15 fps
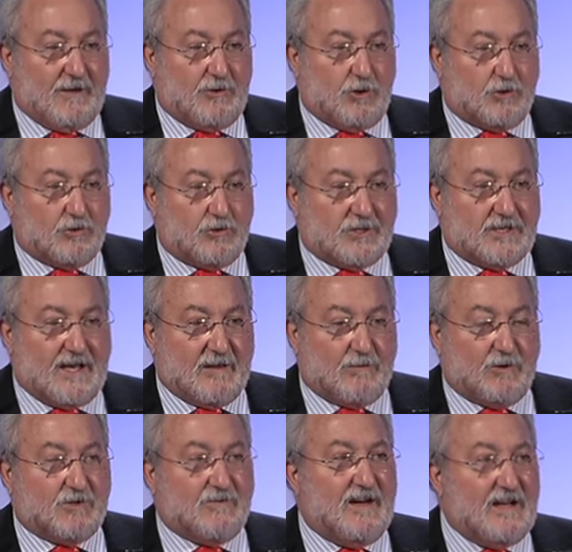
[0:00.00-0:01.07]
Dr. Sands
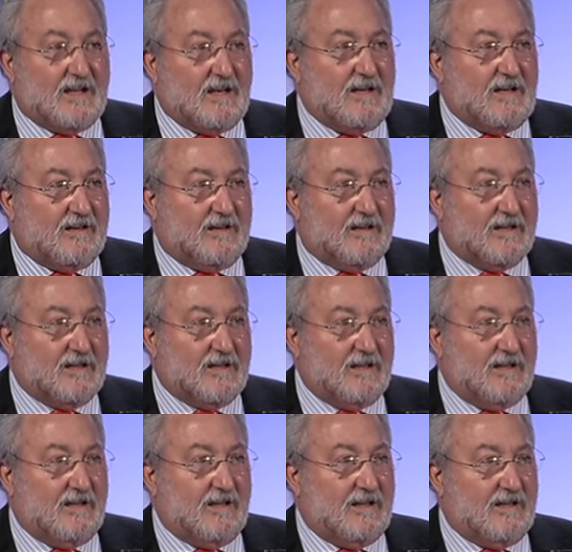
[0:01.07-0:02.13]
was very clear
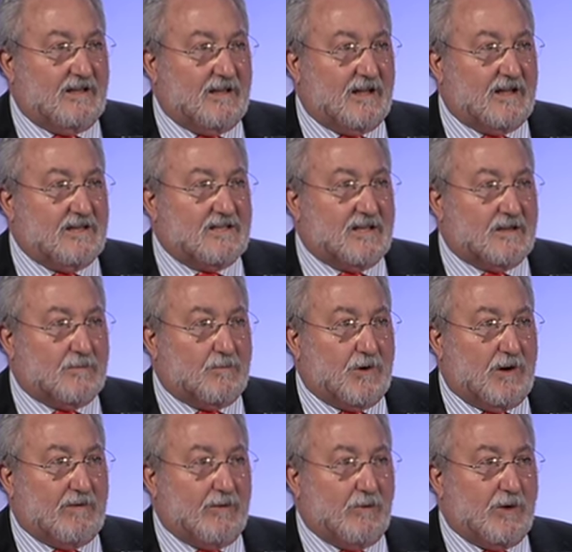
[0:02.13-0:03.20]
in the case that
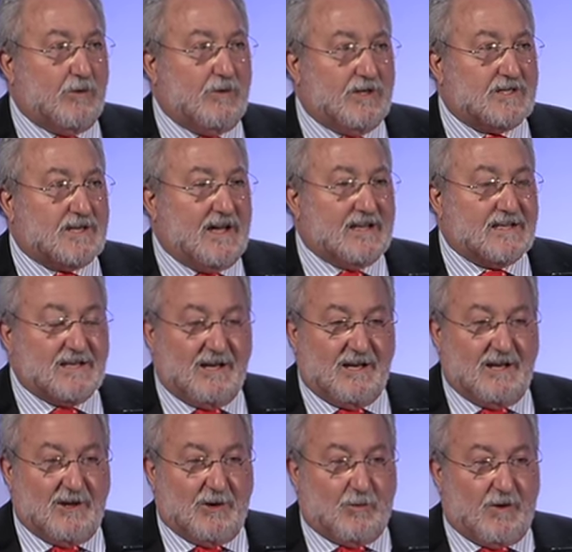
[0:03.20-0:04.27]
probably we could discuss
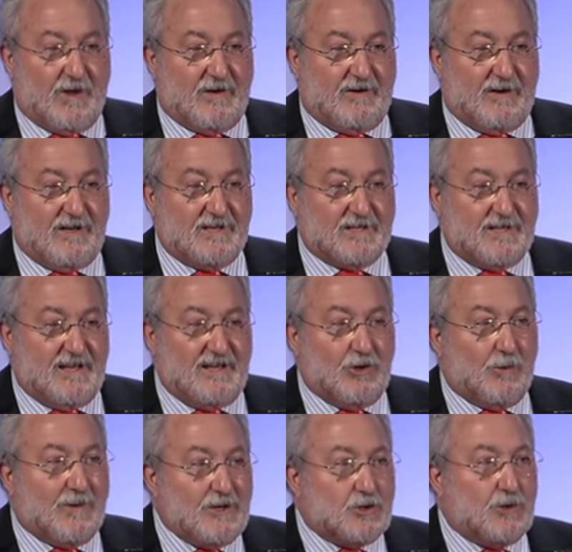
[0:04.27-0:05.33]
whether it's the
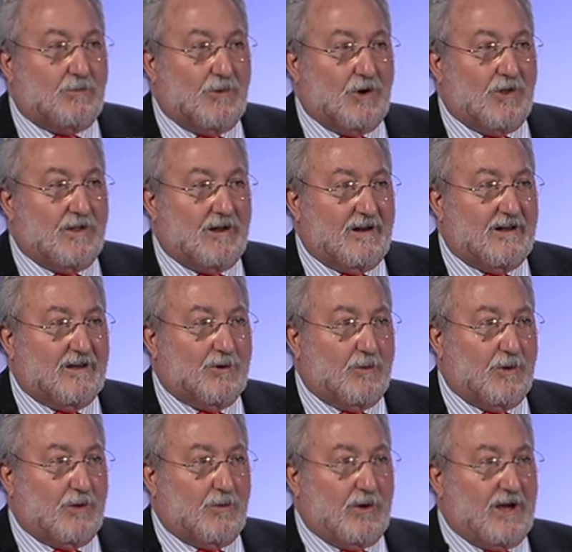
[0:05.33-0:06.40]
innovation model,
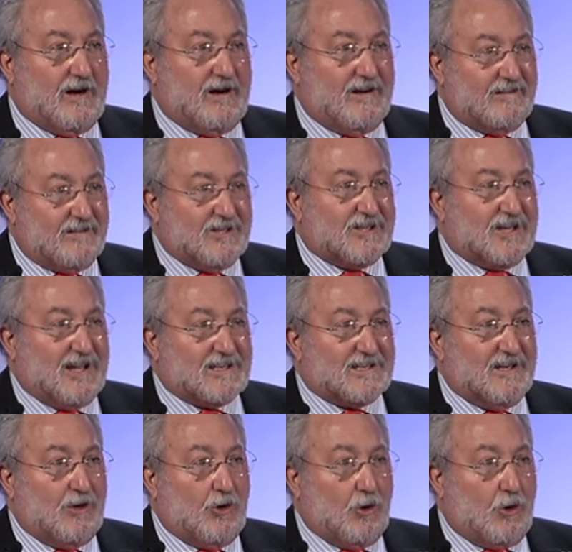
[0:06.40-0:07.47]
what we are
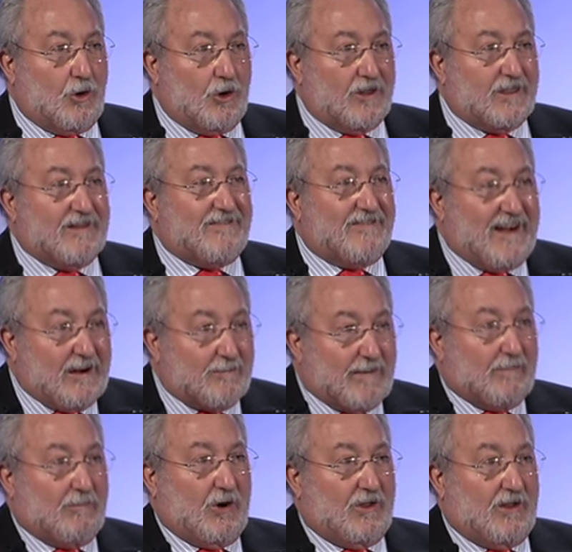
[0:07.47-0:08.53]
discussing, or the
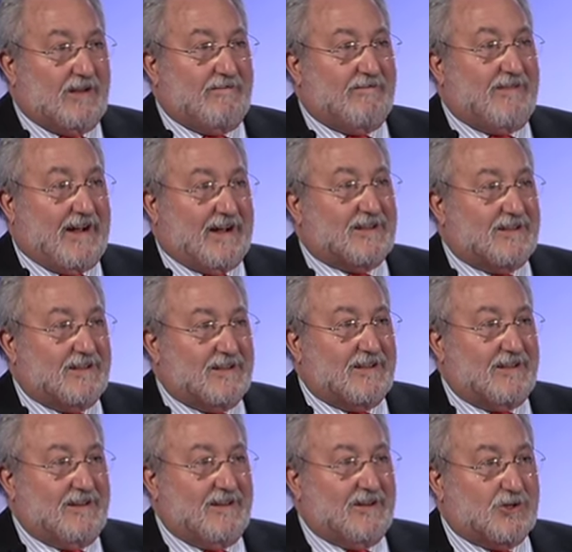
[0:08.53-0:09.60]
pharma model, in fact.
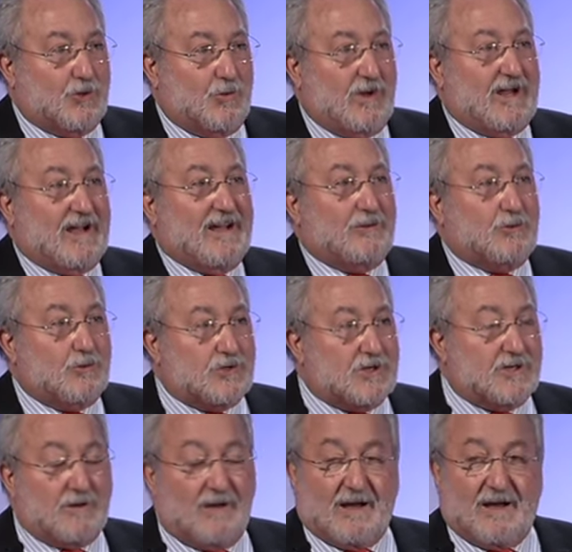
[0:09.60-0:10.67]
So we can't
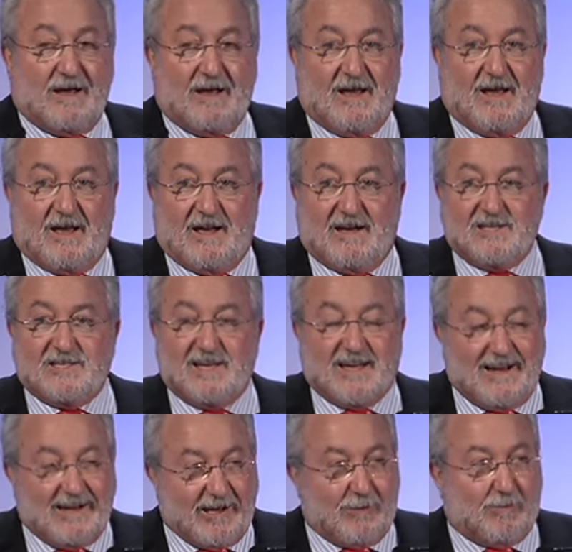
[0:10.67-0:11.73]
change it. And it's the
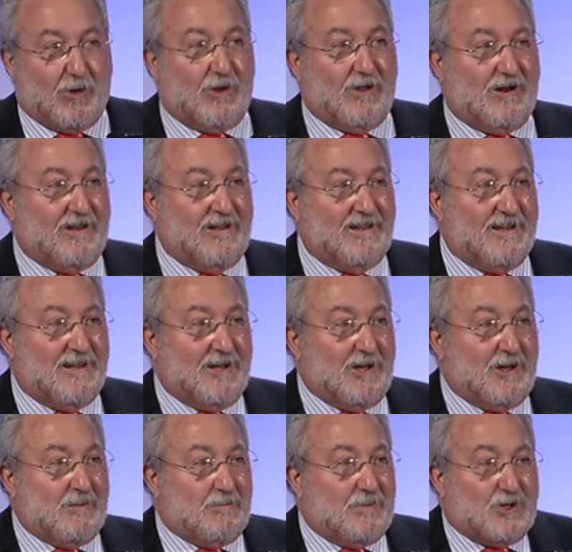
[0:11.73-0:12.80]
healthcare model,
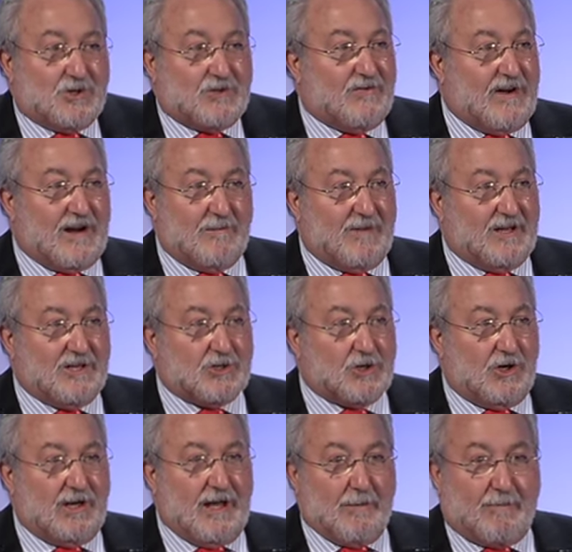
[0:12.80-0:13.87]
because pharma is
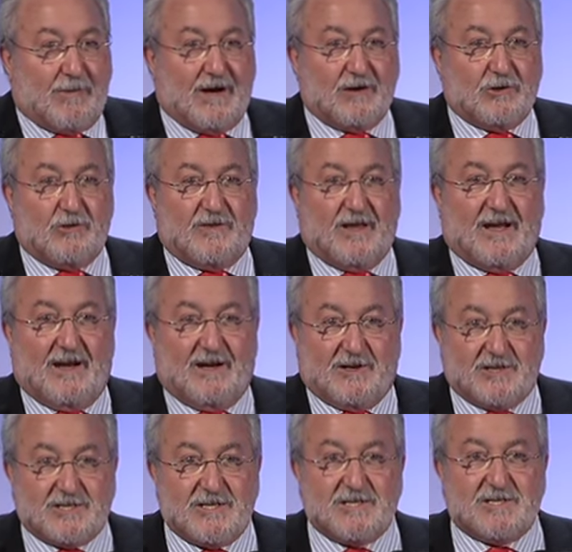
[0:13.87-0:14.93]
only a part of the
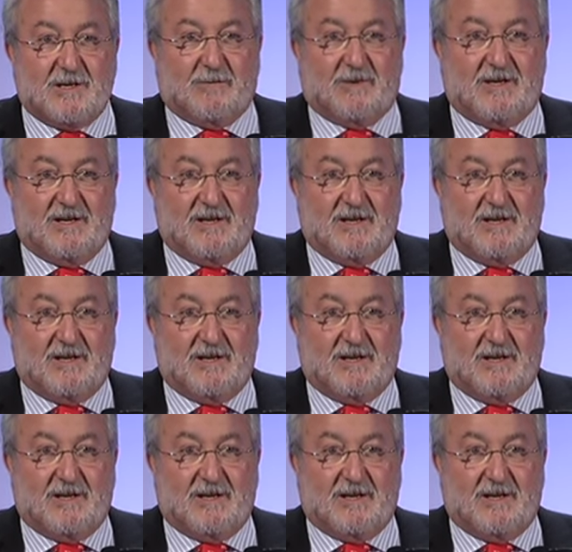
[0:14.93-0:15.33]
healthcare system.